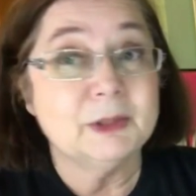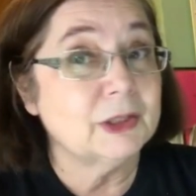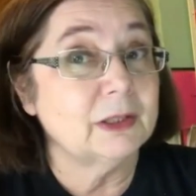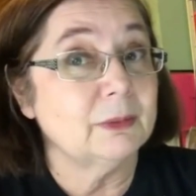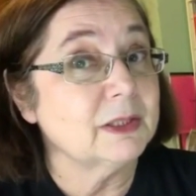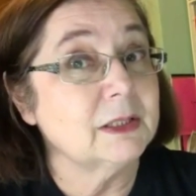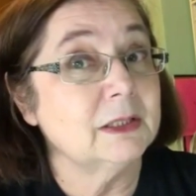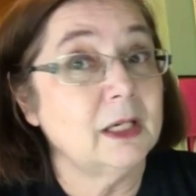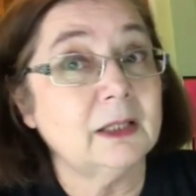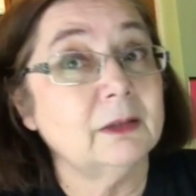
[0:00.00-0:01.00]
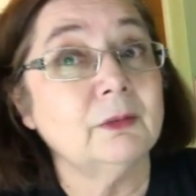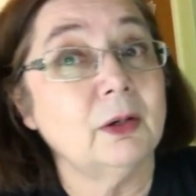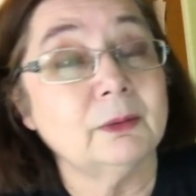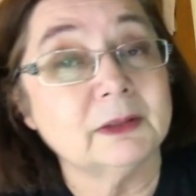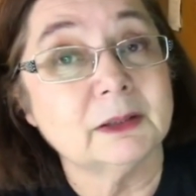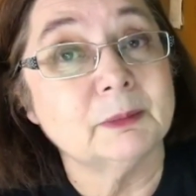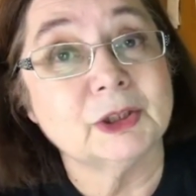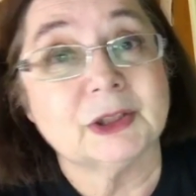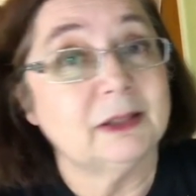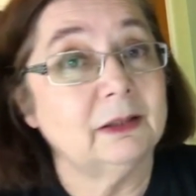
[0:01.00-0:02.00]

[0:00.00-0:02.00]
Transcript: There was nothing wrong with the machine.